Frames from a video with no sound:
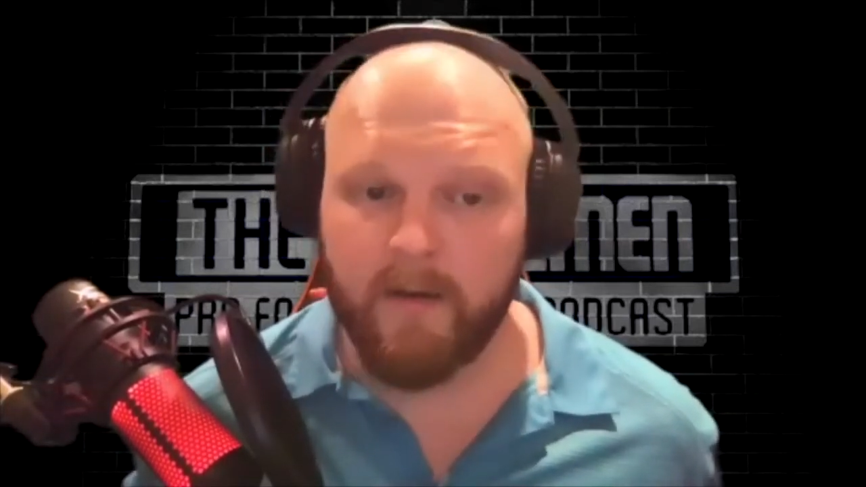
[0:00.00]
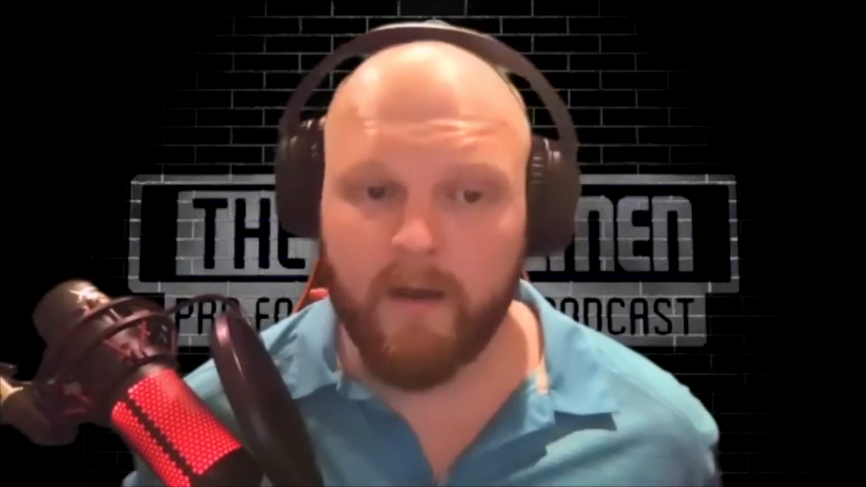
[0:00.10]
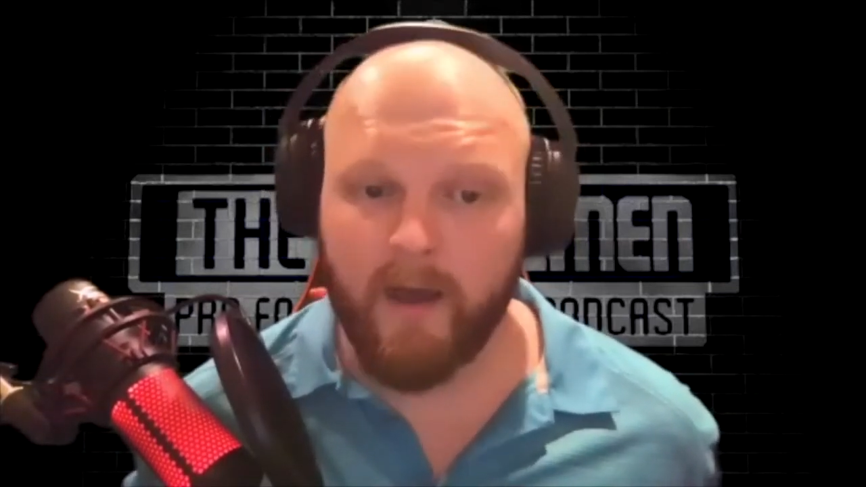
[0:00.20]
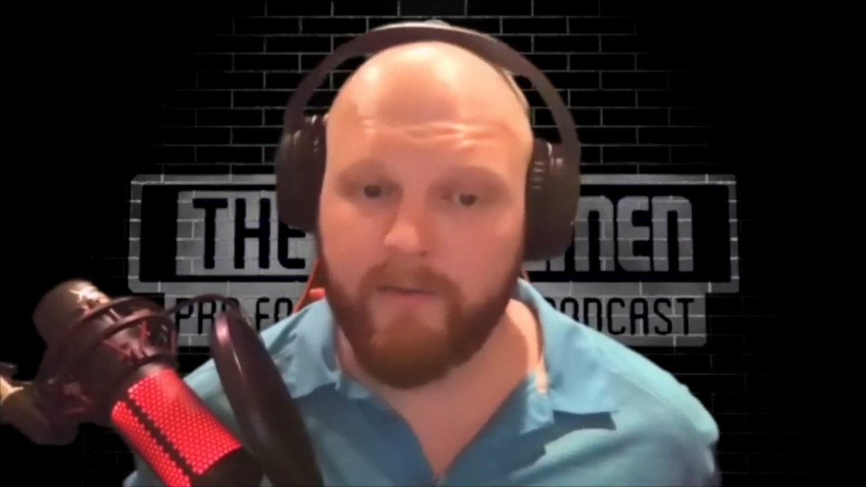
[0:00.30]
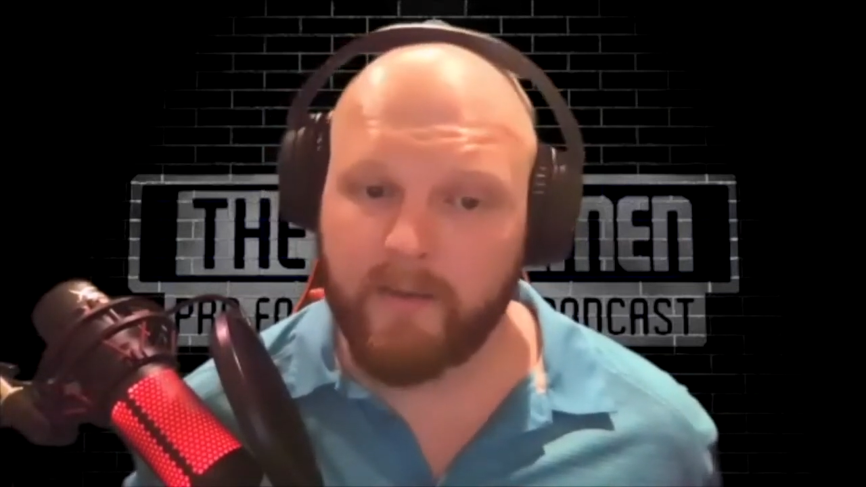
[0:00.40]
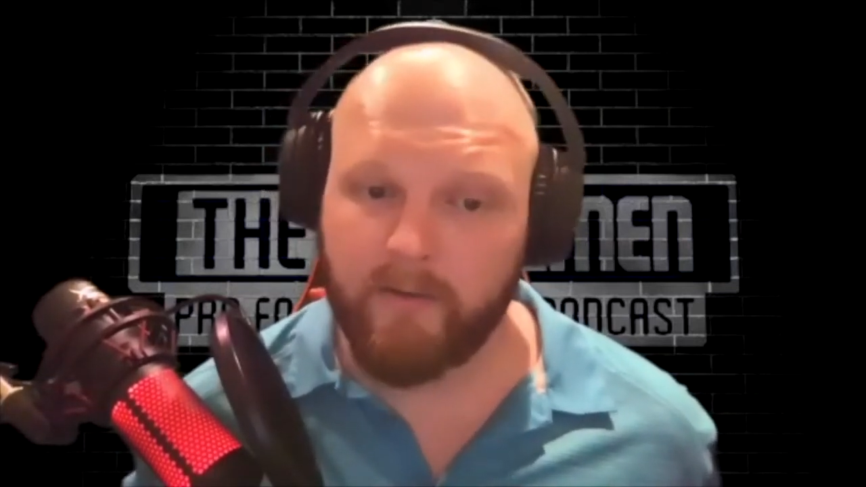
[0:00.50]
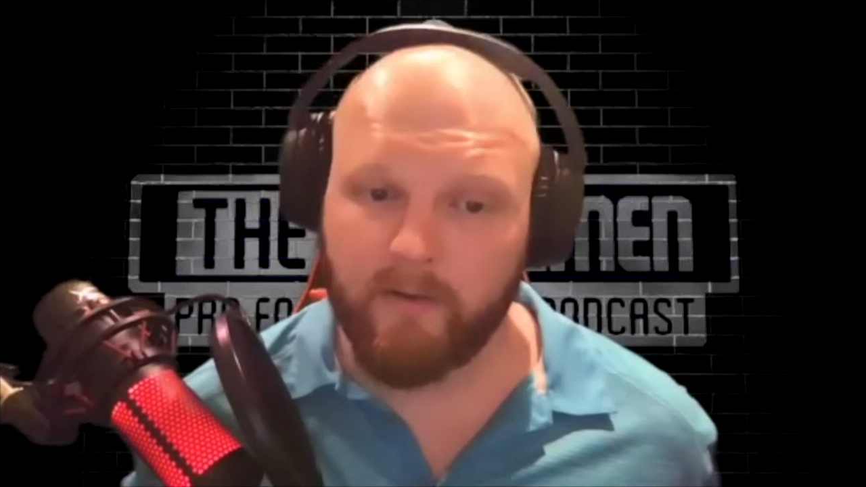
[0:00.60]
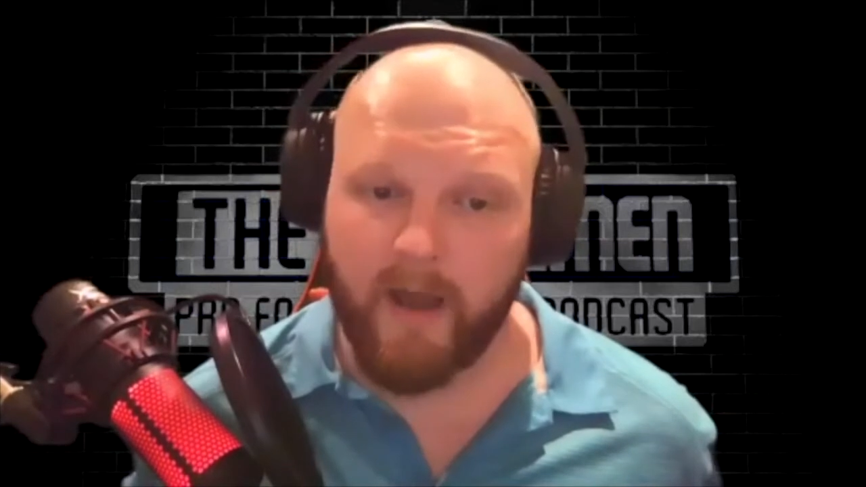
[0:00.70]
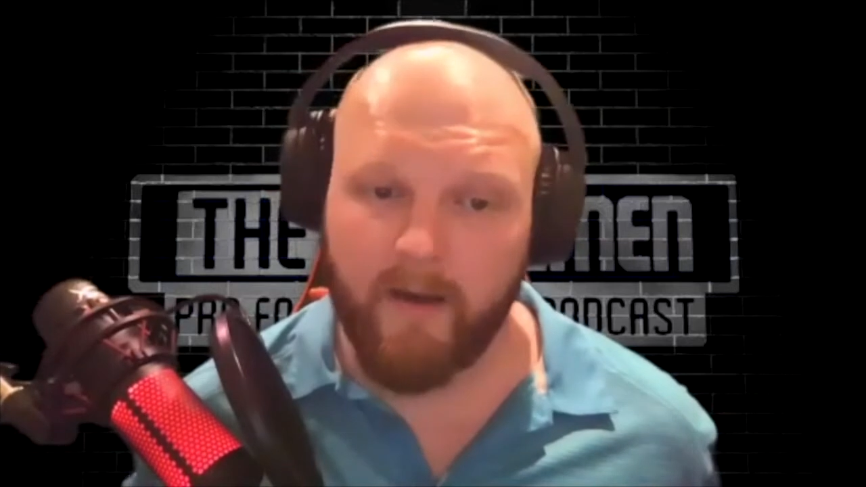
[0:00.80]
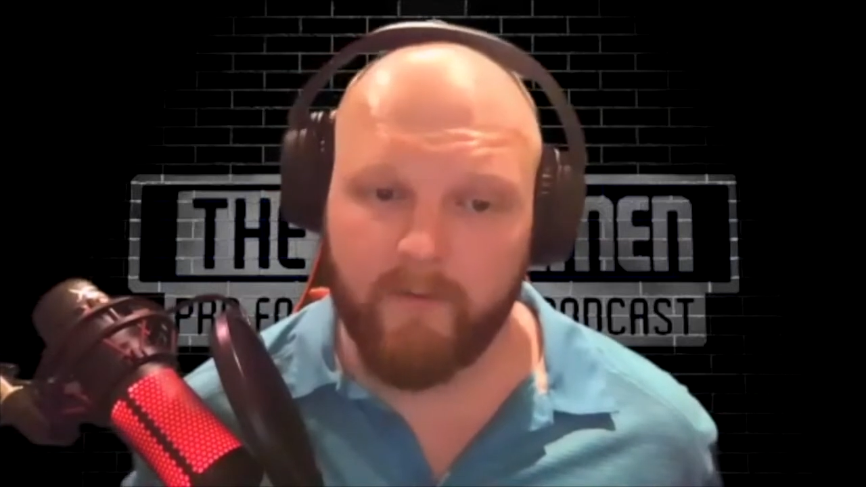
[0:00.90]
I think they'll
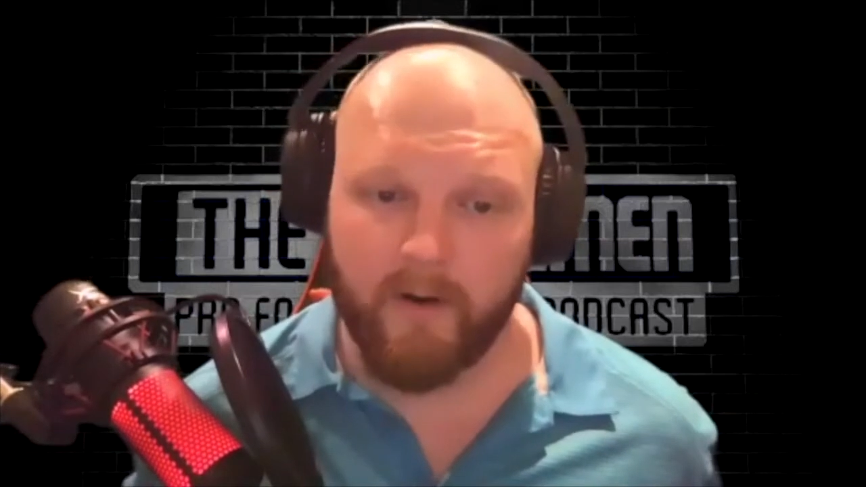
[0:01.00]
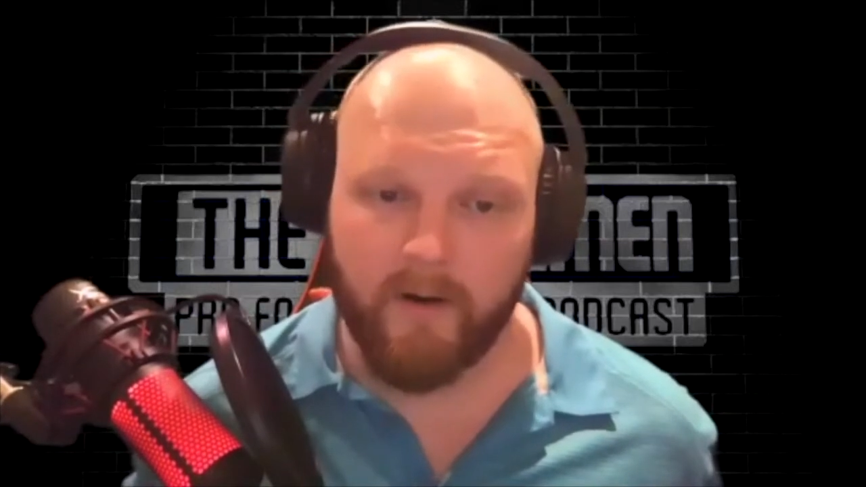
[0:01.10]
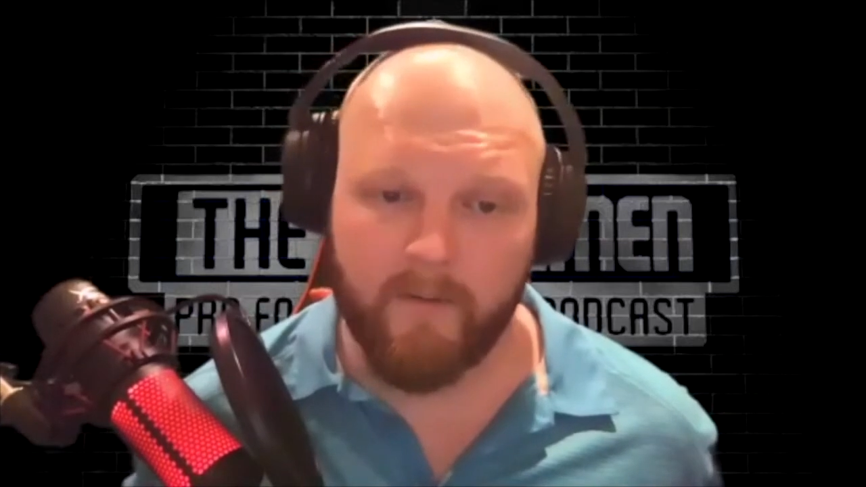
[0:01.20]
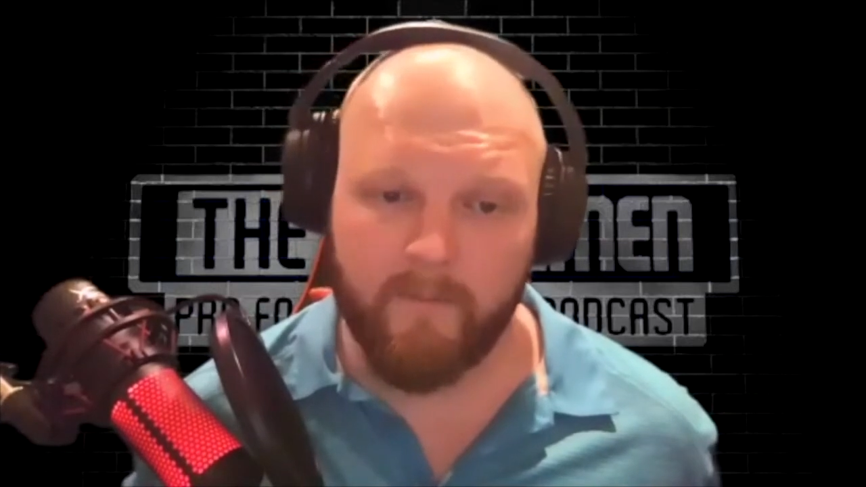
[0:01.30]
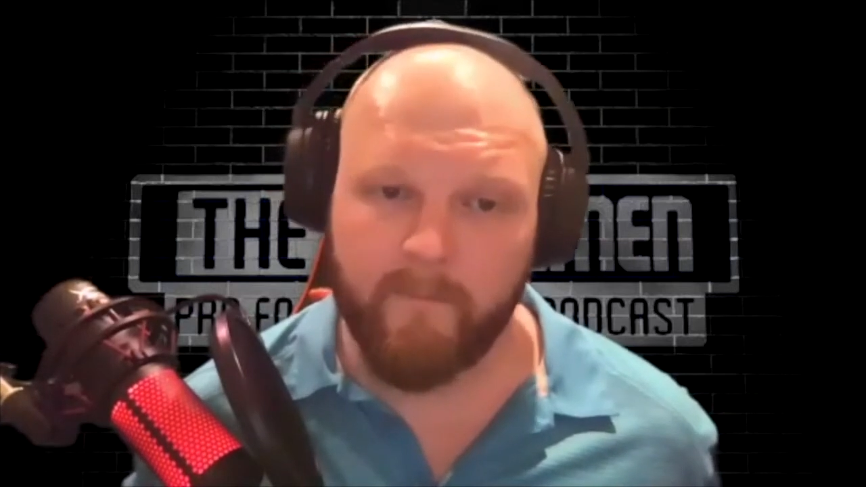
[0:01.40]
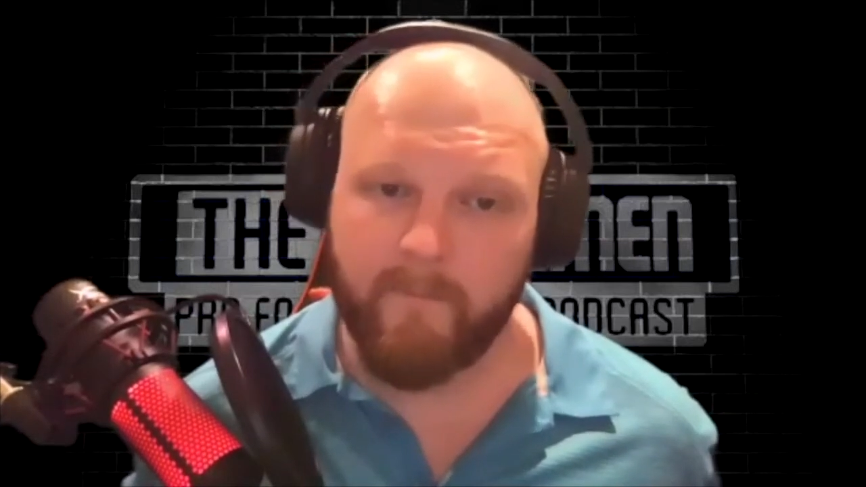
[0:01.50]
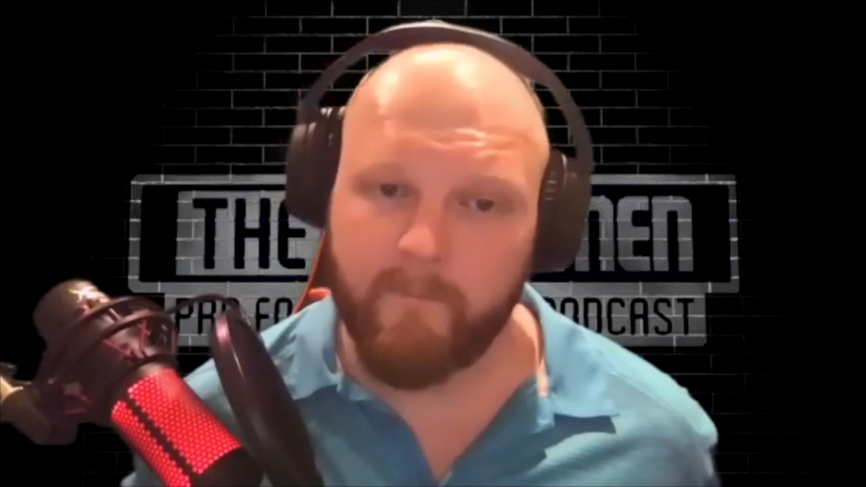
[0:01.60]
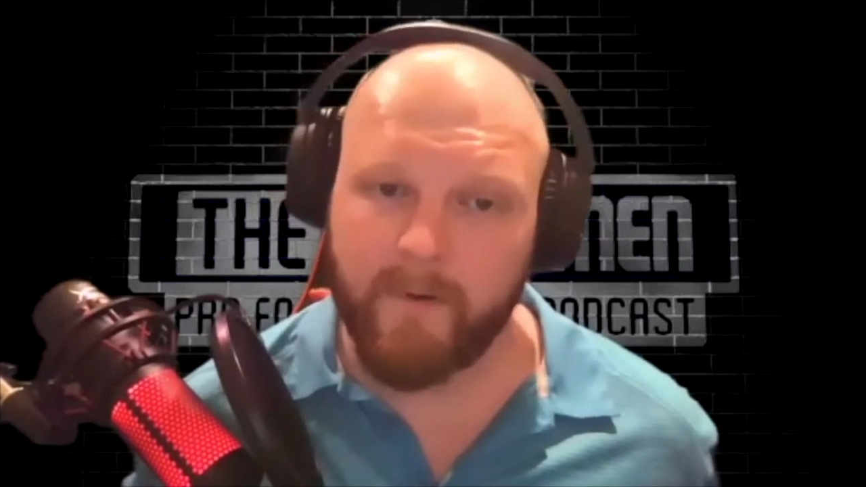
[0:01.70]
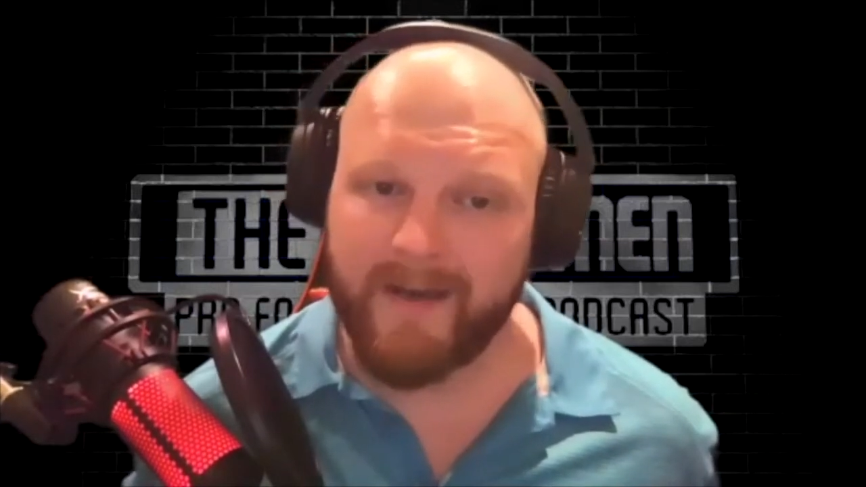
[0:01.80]
cover, but